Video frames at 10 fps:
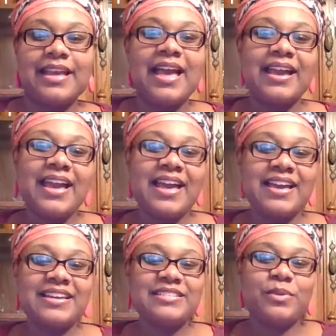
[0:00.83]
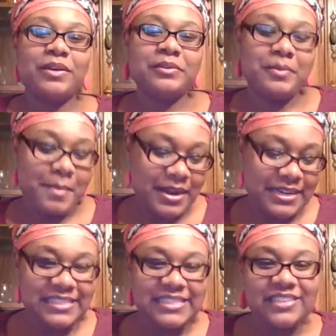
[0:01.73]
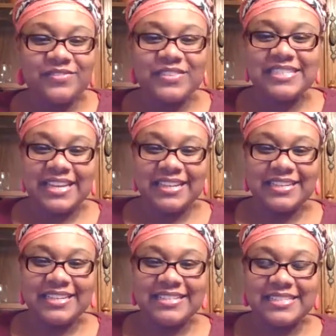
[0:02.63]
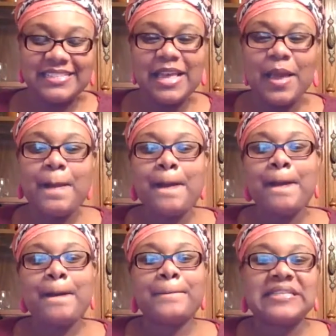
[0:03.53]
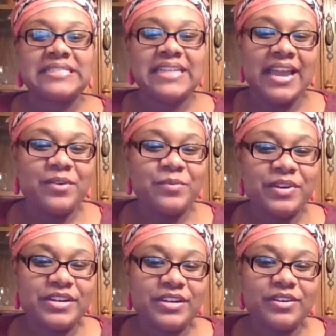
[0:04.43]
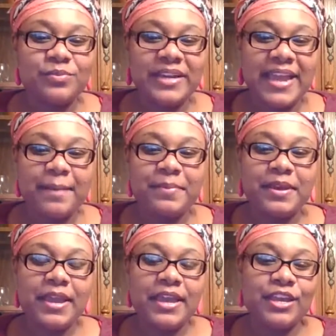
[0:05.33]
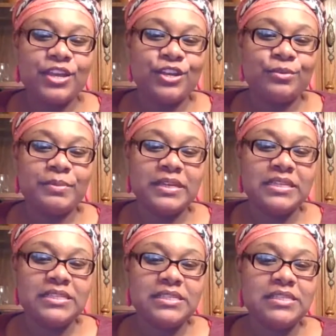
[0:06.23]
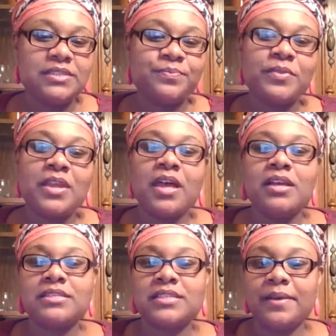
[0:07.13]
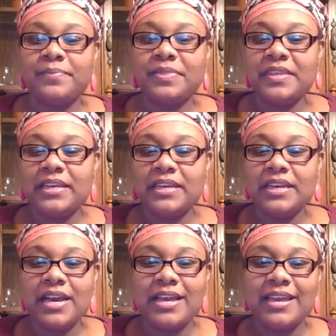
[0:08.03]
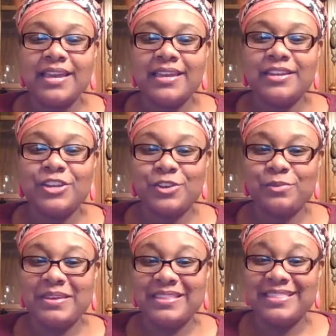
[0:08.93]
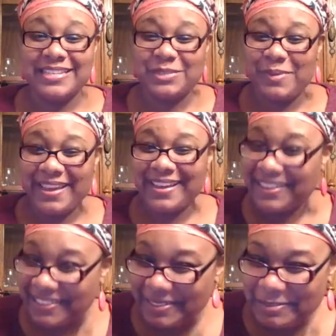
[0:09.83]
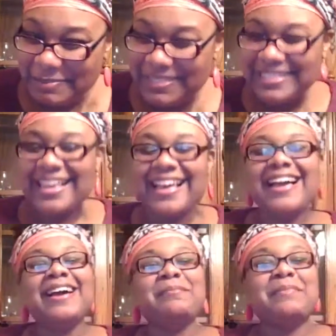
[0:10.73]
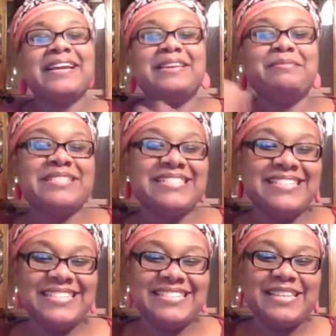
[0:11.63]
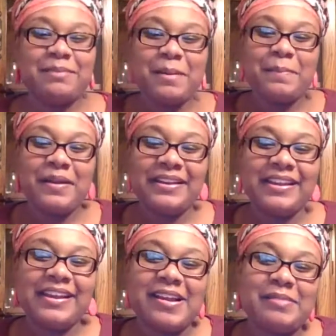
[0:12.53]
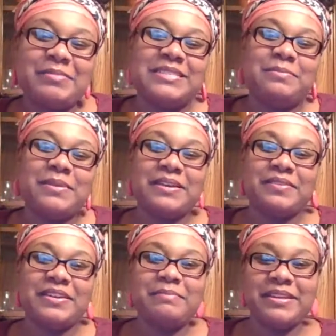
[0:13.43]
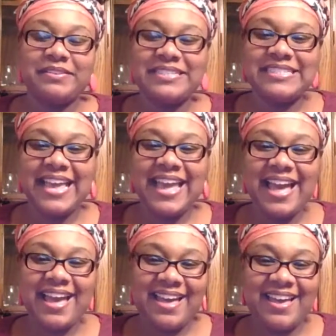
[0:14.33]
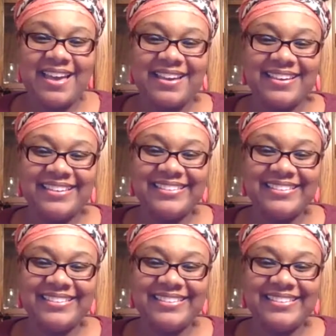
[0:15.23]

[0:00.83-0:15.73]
Hi guys, welcome to my niece TV Zealots. Tonight we're recapping Inhumans. Something inhuman this way comes. My name is Denise and my partner in crime is Mary. Mary, say hi.